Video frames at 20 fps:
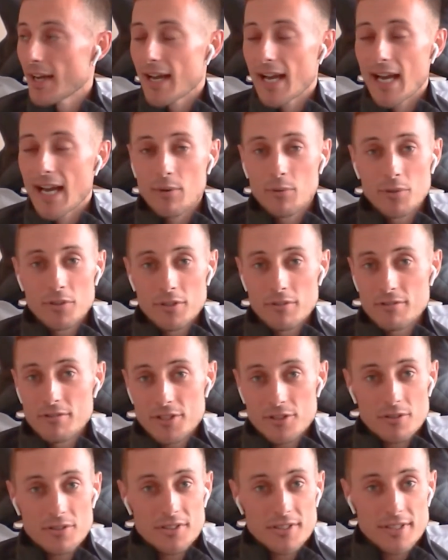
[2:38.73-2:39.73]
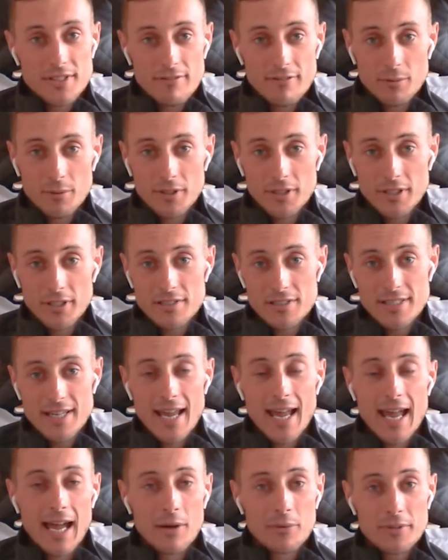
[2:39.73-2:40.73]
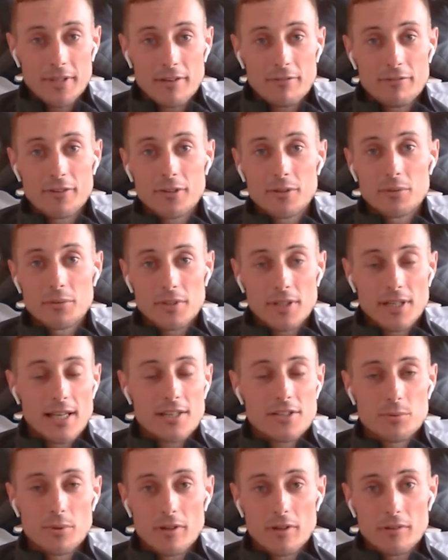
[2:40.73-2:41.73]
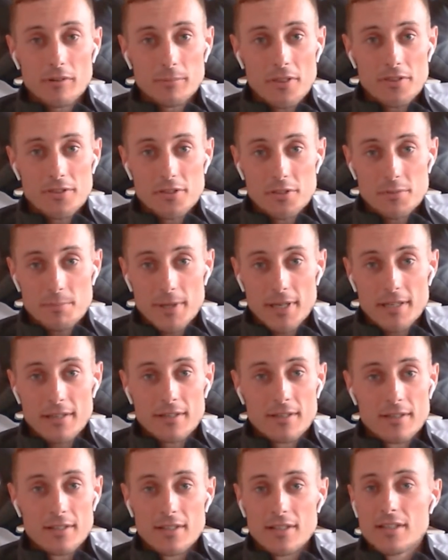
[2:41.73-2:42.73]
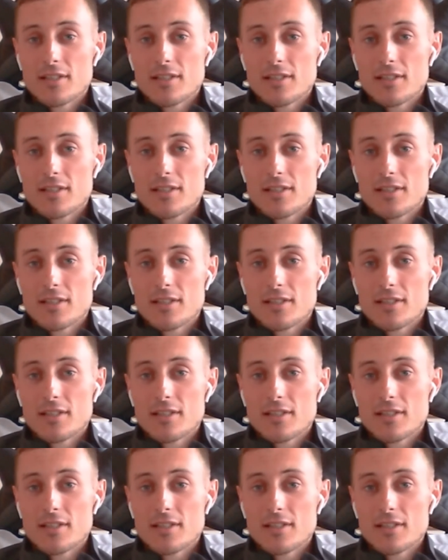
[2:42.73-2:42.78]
how under-resourced everyone is, and how difficult the last 12 months has been.